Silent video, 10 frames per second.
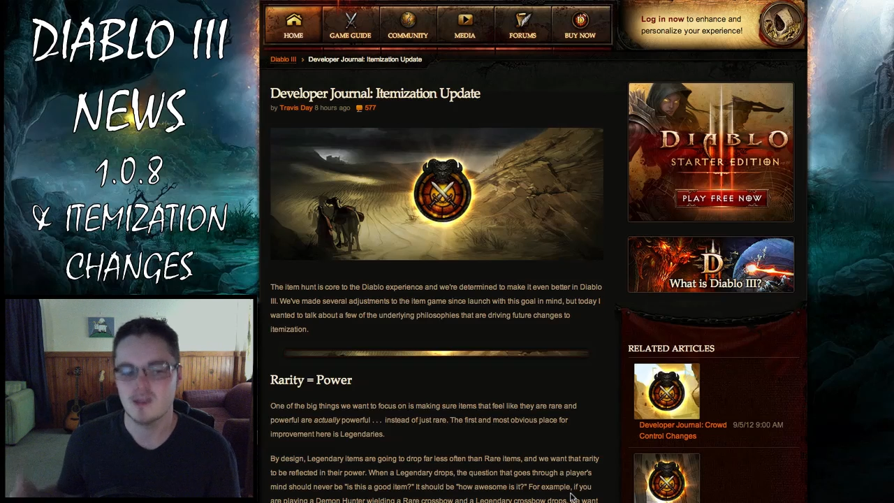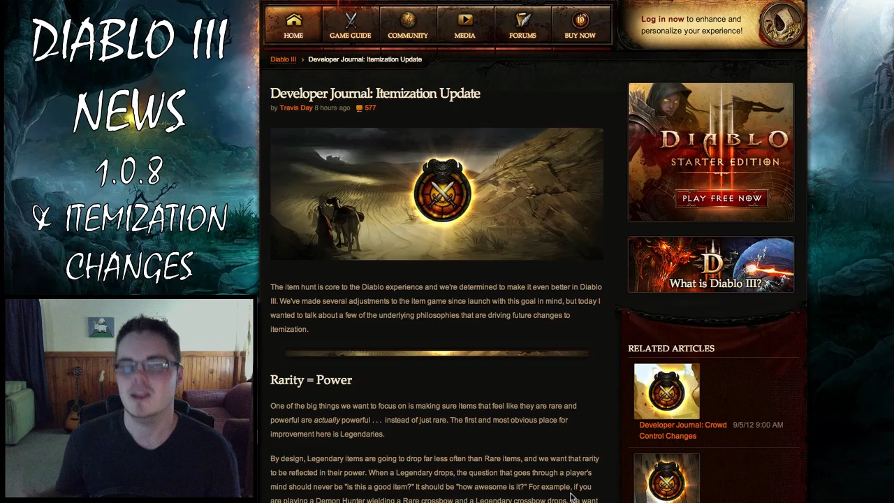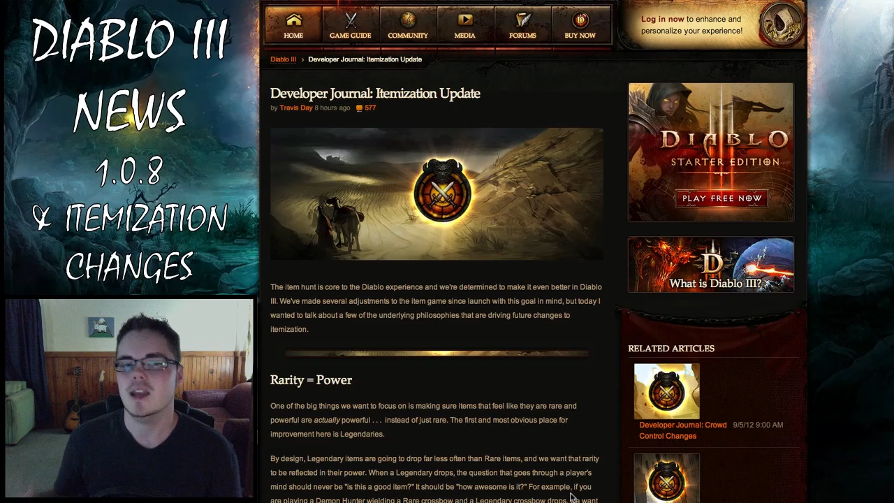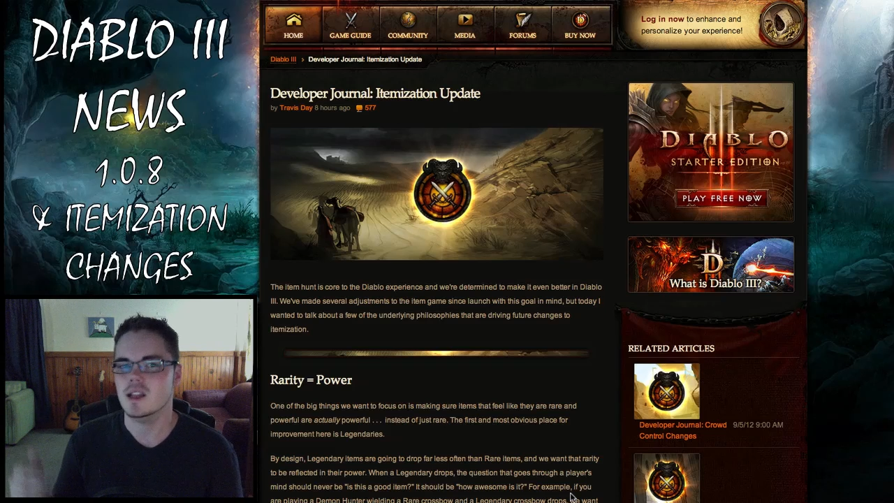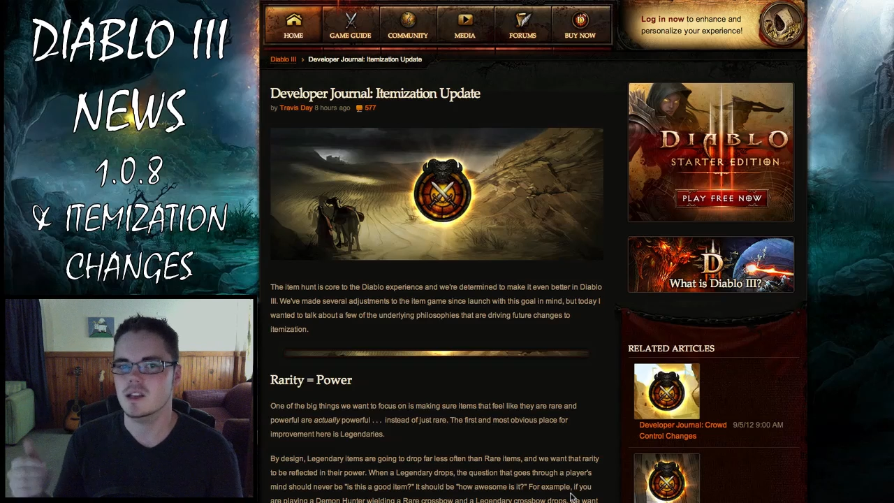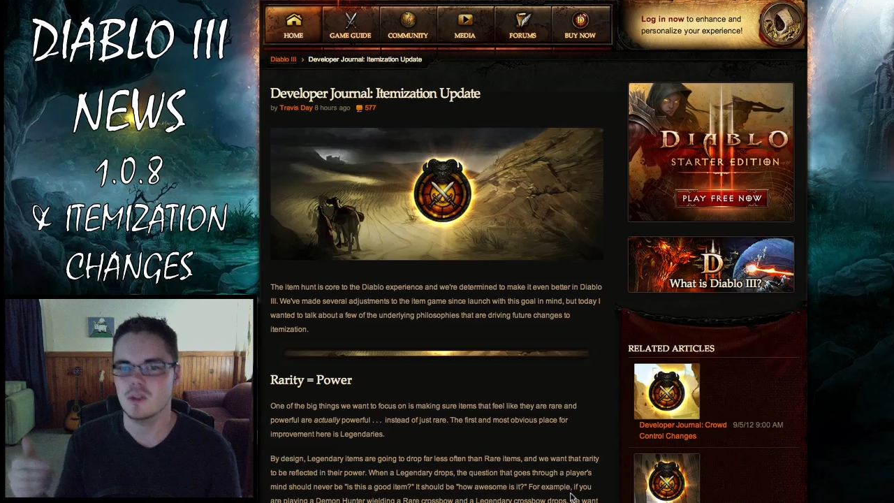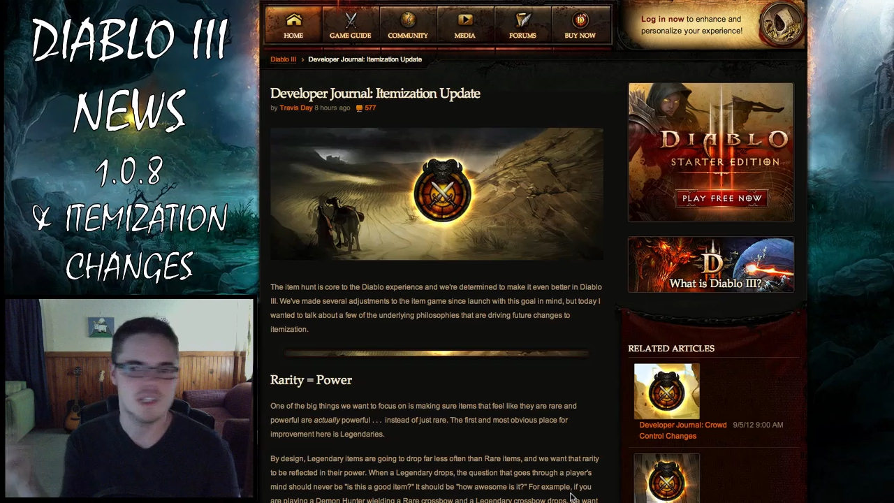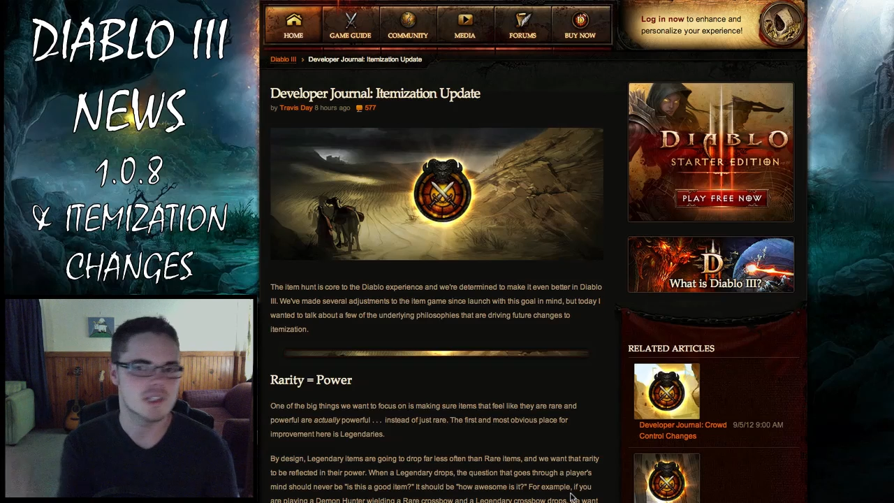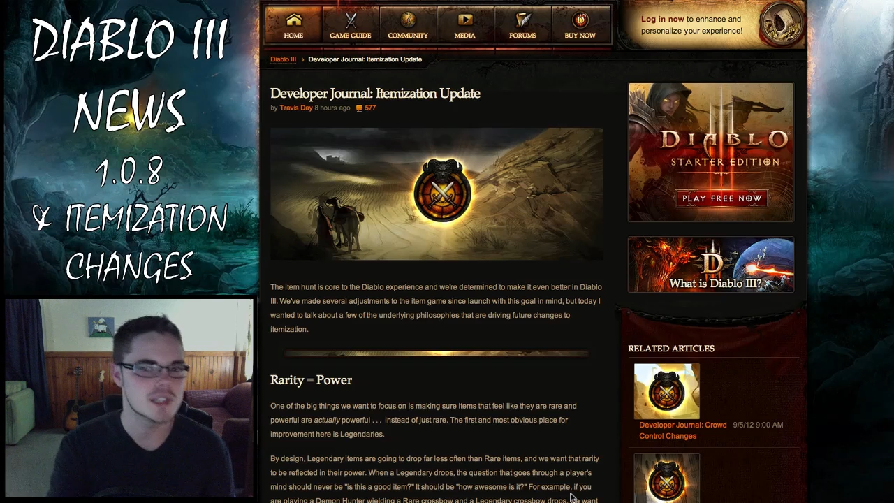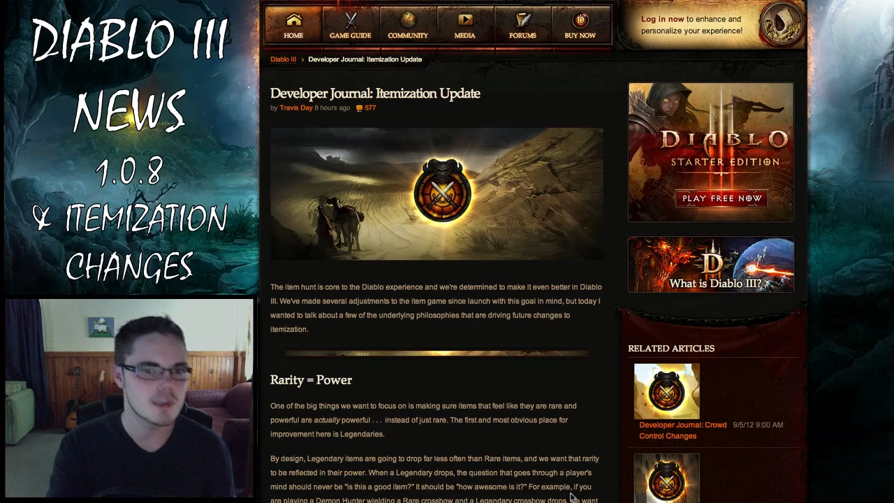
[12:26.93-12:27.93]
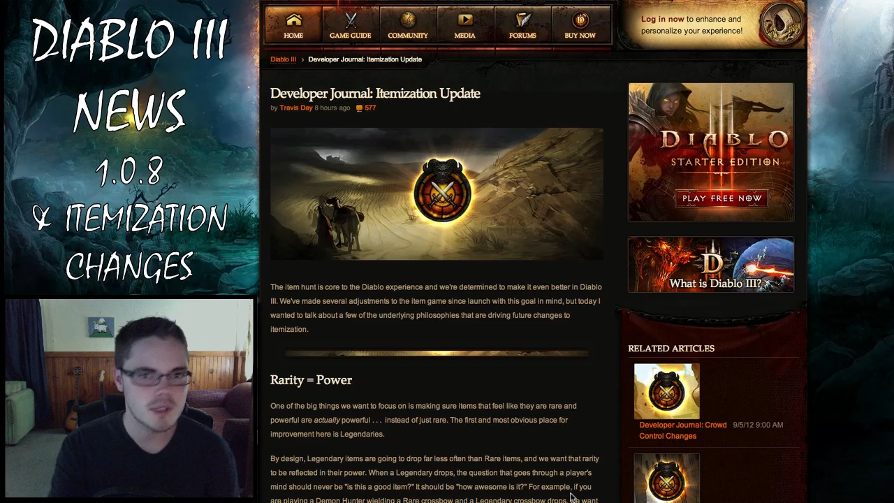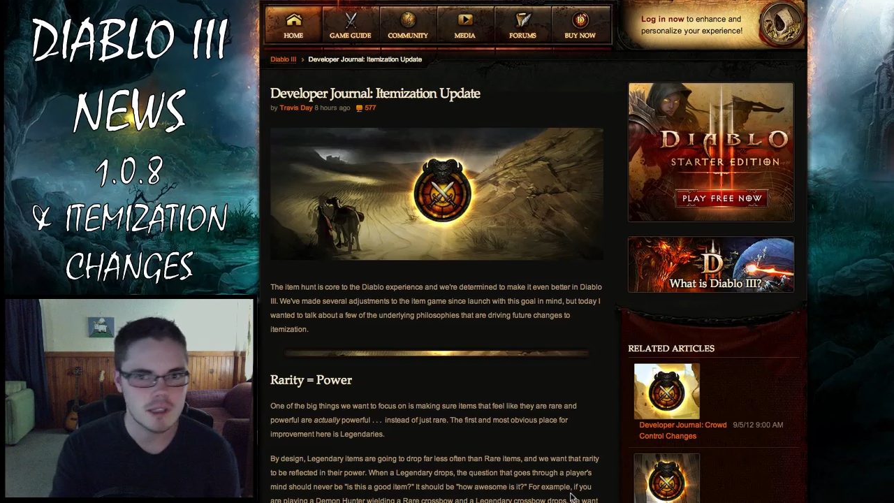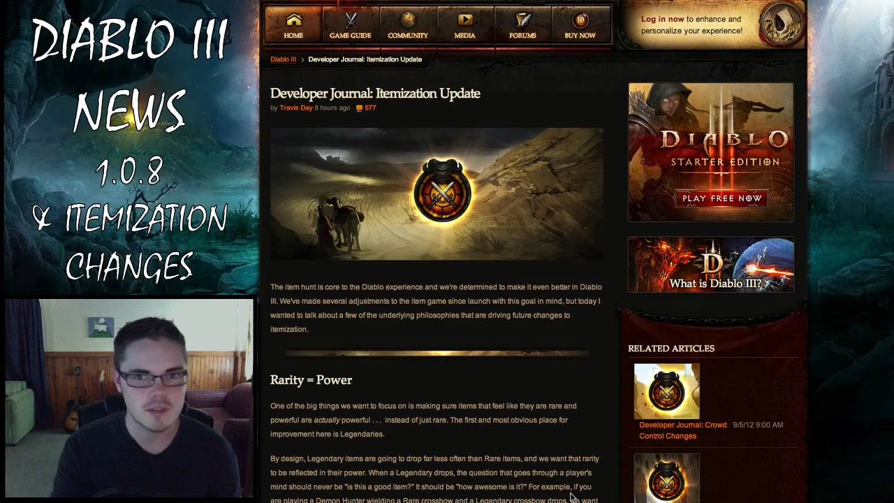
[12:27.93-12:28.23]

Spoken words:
and this is something they're